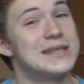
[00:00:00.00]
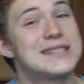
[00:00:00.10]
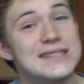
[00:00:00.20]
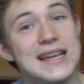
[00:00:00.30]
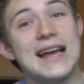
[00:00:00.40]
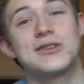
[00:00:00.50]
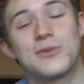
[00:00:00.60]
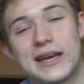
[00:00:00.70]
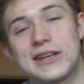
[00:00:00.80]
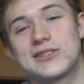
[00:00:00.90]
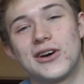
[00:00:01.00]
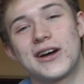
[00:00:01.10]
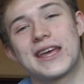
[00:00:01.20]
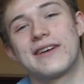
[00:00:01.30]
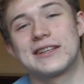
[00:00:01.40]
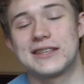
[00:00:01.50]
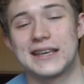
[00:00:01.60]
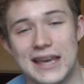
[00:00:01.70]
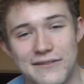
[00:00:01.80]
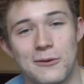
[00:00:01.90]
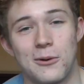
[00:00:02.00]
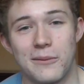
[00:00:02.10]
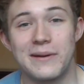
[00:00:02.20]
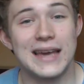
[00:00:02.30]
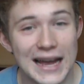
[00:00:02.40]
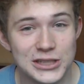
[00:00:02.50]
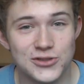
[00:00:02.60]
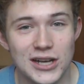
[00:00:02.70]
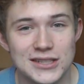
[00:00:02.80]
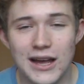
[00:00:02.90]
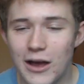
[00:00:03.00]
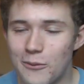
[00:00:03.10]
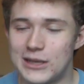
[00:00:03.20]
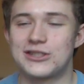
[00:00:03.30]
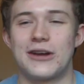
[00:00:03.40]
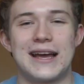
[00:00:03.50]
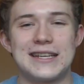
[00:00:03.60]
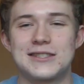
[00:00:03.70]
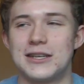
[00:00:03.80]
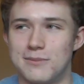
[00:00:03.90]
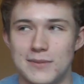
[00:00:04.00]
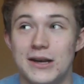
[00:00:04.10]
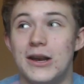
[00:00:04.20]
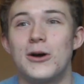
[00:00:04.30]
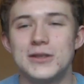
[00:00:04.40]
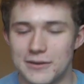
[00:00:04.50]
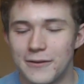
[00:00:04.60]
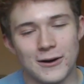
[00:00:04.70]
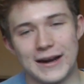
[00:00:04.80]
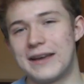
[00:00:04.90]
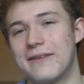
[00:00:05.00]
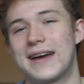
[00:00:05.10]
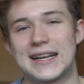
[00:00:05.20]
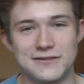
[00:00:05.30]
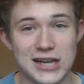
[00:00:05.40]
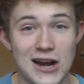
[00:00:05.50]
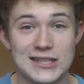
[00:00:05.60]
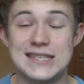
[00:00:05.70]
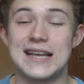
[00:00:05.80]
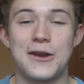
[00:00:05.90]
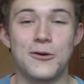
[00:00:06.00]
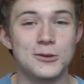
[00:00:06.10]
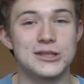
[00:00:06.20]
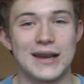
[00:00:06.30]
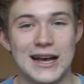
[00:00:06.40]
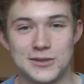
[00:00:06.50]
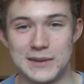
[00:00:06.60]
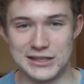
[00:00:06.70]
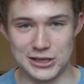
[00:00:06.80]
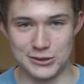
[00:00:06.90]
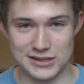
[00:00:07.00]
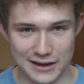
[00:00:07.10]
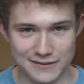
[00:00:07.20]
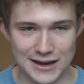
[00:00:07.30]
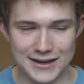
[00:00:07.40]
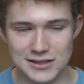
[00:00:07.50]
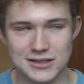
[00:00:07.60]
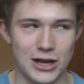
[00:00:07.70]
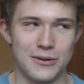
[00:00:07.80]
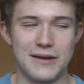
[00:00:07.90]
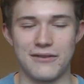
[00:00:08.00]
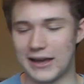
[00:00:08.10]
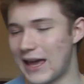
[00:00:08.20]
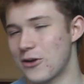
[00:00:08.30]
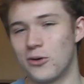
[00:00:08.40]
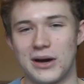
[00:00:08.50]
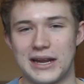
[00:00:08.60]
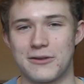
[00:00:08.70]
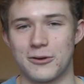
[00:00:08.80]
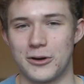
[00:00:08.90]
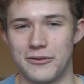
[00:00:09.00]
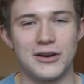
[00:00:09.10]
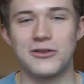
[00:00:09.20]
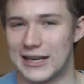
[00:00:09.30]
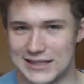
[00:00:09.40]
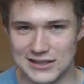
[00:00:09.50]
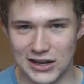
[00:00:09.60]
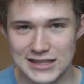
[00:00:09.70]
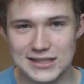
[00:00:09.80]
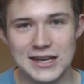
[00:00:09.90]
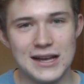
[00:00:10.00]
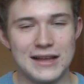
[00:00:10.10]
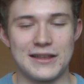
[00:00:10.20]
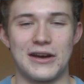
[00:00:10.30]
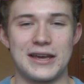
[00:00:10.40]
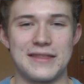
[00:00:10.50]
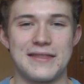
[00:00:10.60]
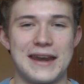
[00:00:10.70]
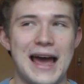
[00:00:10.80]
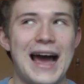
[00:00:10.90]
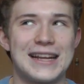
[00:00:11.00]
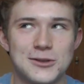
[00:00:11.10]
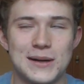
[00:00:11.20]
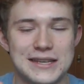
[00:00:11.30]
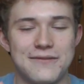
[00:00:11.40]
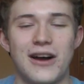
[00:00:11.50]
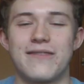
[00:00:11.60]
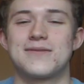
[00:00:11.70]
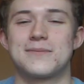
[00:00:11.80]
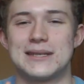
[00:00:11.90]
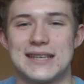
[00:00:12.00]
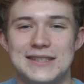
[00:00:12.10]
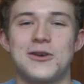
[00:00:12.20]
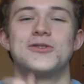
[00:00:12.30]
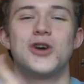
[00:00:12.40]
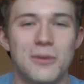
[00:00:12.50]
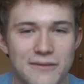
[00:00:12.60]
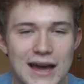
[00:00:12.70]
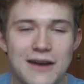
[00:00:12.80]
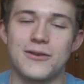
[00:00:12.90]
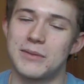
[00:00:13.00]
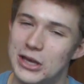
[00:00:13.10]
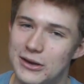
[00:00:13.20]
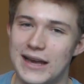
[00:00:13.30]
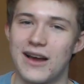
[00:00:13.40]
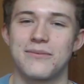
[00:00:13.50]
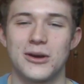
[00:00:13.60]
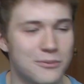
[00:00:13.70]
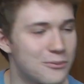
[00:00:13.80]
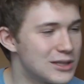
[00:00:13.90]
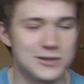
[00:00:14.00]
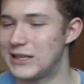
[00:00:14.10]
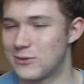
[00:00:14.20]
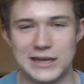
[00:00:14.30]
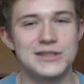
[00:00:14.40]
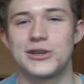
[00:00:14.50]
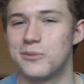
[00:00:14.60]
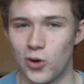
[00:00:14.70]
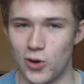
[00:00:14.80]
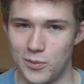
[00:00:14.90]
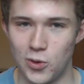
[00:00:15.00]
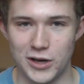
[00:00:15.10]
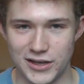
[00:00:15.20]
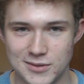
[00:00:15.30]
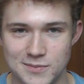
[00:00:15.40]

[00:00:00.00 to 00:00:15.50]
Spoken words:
instead we're going to start giving to the Giving What We Can Trust, which donates to loads of really effective charities and also allows me to use gift aid. So if I get your money through fundraising sites, then I can then add 25% on top of that from the UK government, which means we can do more and more good.